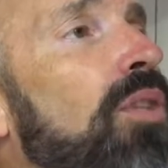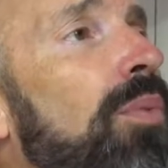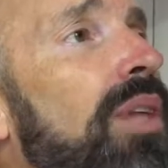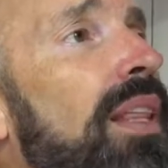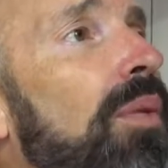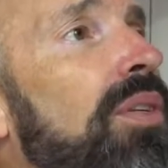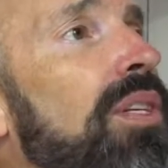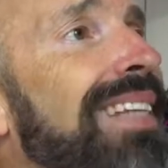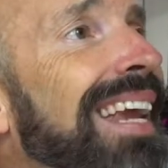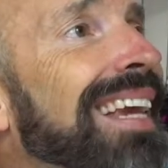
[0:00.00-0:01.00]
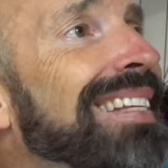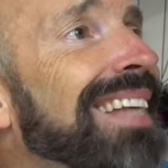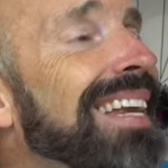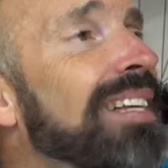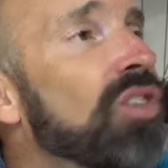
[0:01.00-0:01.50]
up to say there was 6
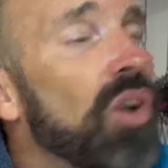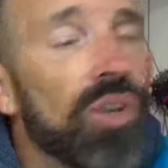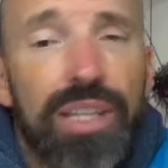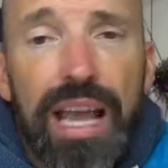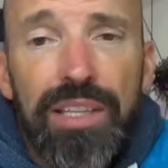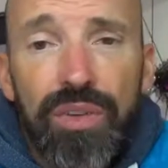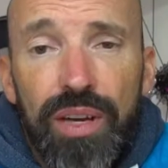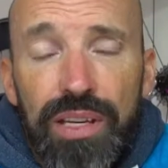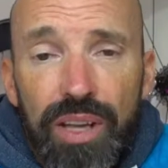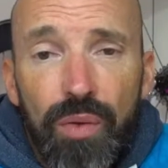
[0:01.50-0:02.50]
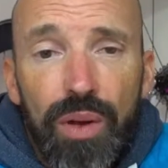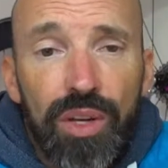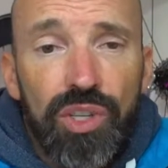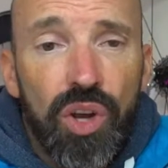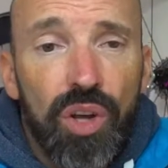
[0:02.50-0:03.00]
in John's category. So well
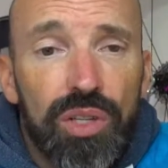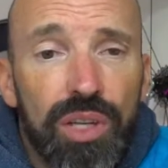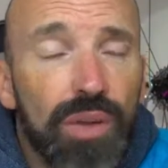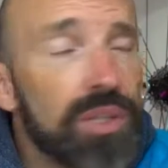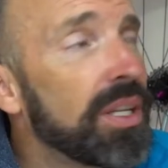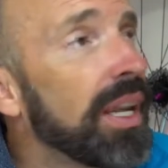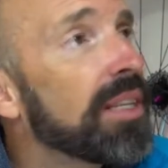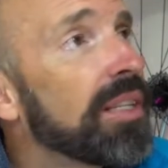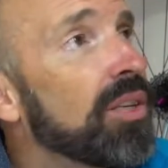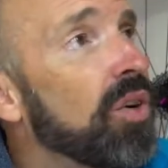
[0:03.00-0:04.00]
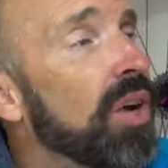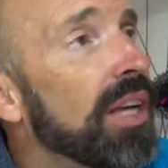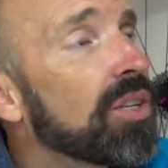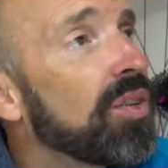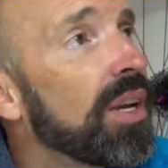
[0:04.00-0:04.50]
done, John. So 6 in your
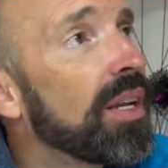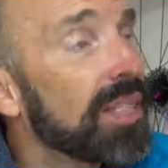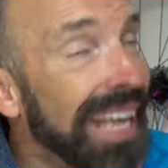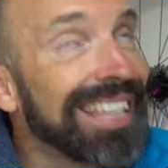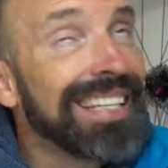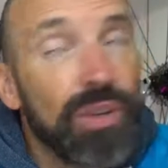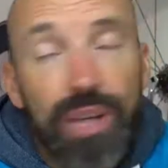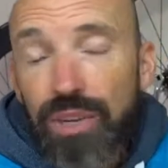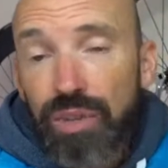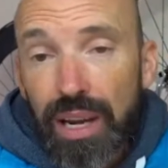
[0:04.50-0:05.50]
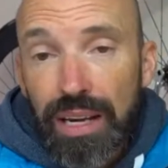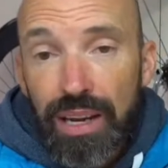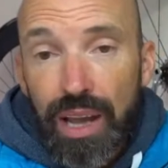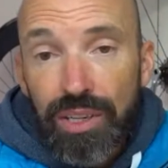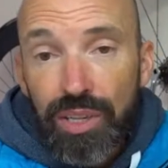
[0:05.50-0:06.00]
category,
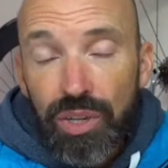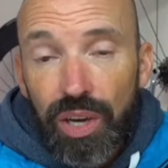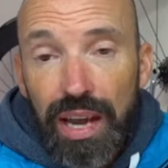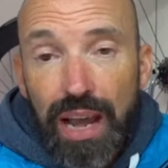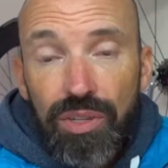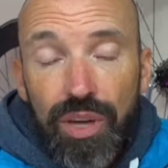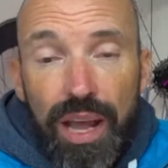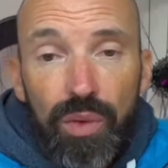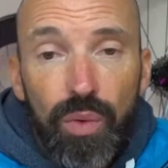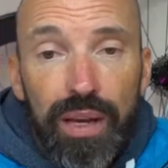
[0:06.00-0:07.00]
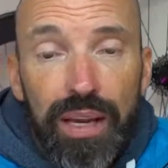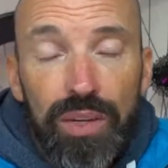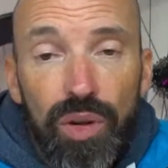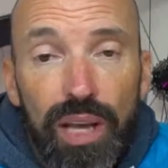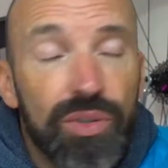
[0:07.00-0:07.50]
and you took out the win in
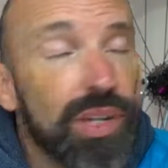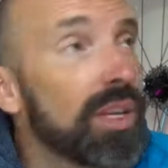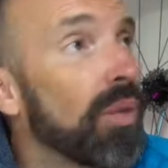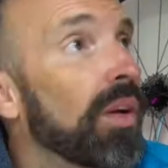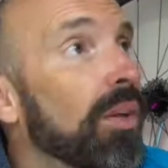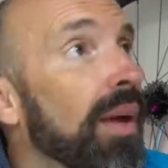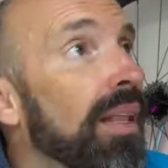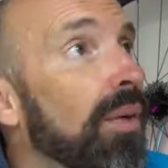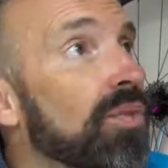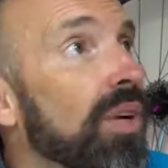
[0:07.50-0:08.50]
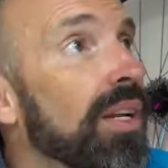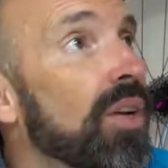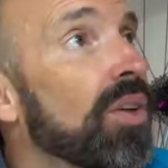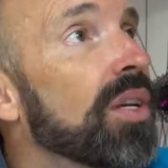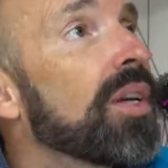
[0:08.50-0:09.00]
your category. So well done, mate. That was really
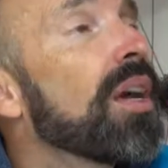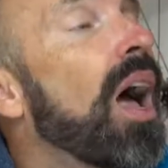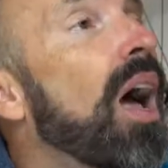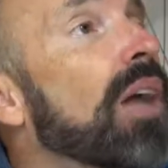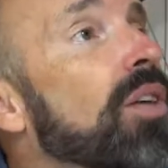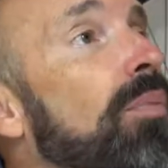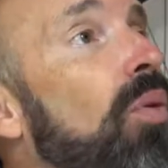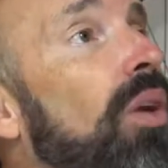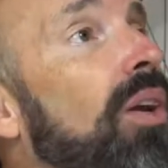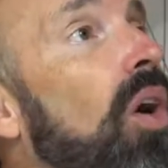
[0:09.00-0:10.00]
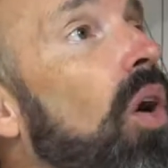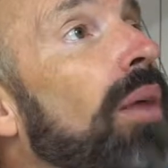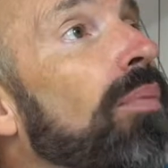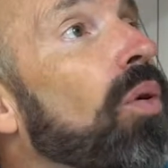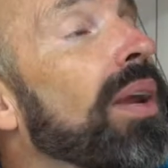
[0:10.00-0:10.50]
good. So morning,
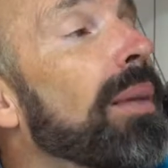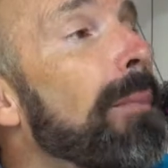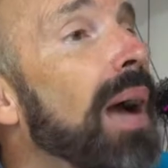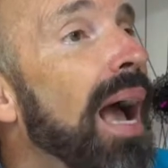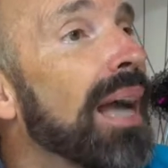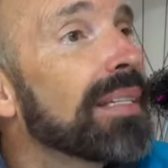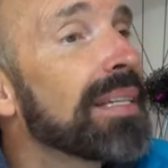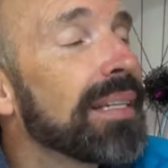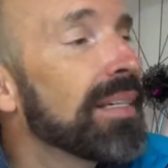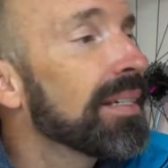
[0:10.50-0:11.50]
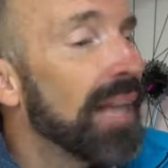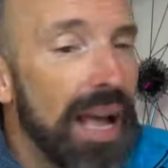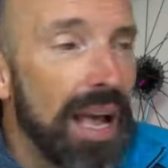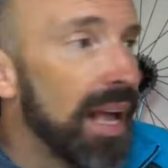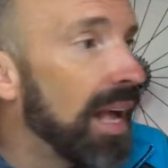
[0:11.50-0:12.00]
Corin. Morning, Pat.
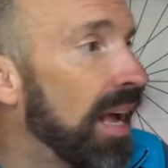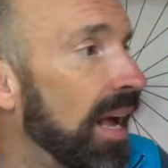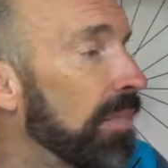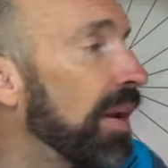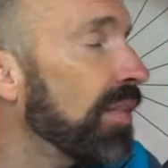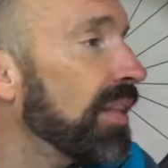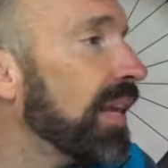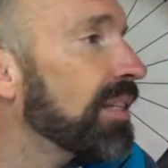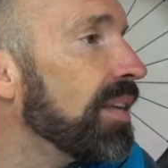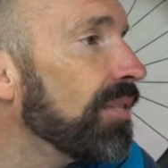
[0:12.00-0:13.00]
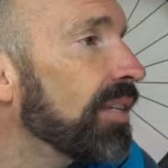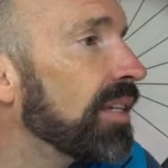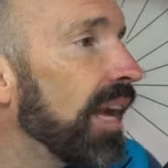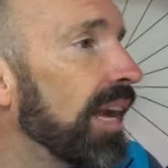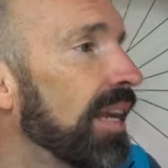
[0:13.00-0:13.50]
I think that's it for
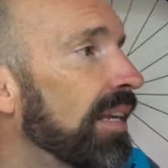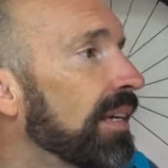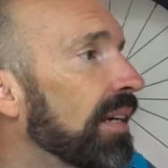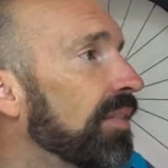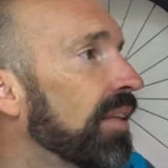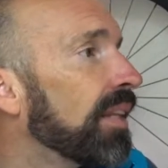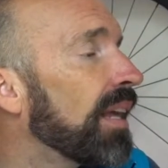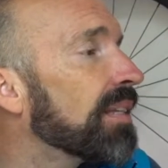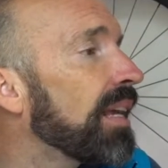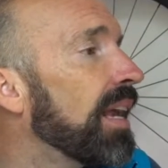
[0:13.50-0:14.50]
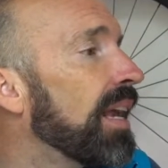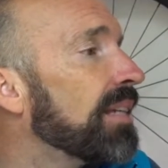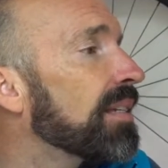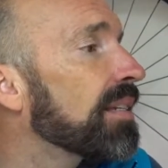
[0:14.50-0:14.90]
today. I think that's it.